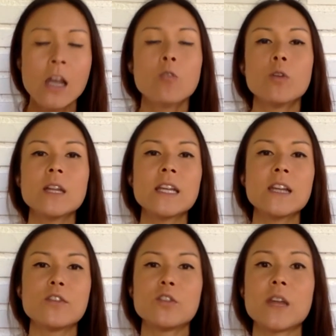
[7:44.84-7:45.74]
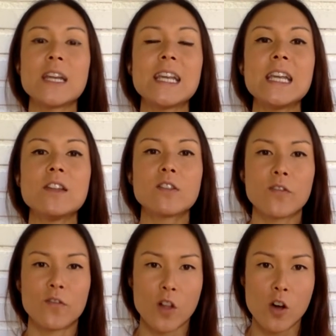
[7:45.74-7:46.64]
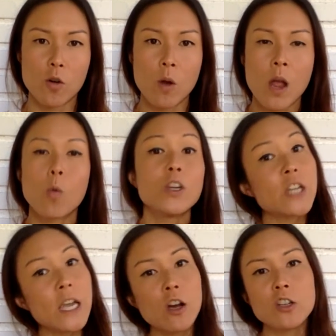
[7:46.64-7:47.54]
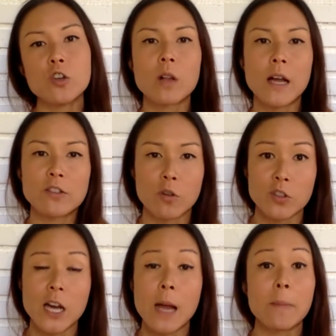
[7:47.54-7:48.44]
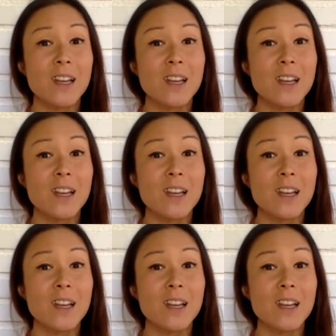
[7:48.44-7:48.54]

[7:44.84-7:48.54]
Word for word: really gives you that ease of flow when you take on new clients all the time,